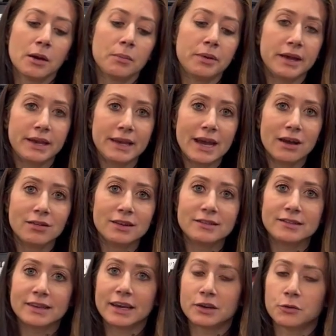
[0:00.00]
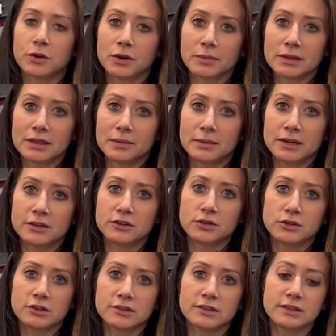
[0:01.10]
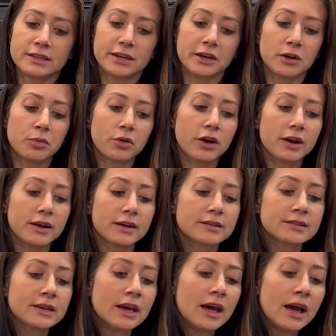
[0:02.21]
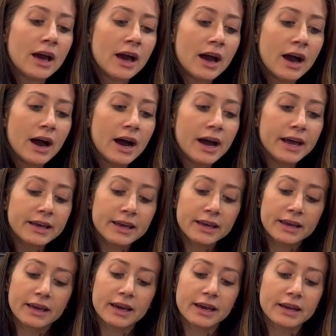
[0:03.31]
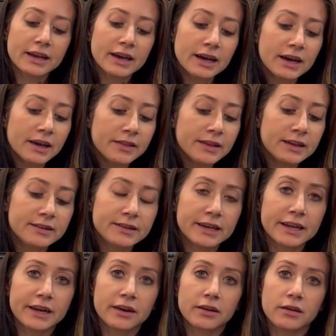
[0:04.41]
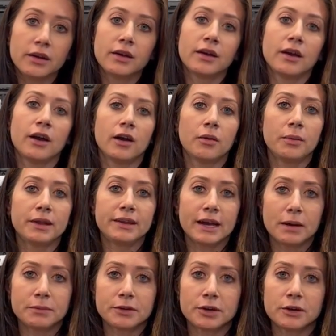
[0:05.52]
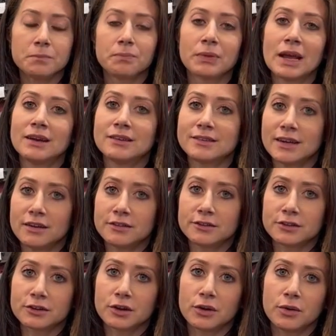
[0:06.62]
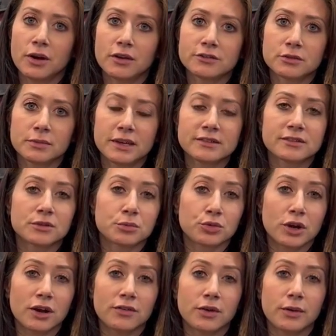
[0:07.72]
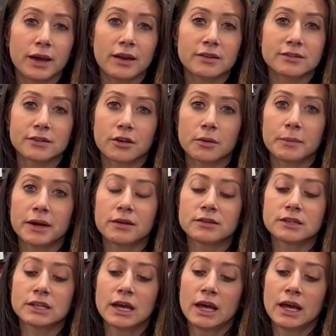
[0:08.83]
But now let's say I don't want to be limited to just the dead air products. I can get the dead air hub adapter. Silencer Co. also makes their Bravo ASR mount.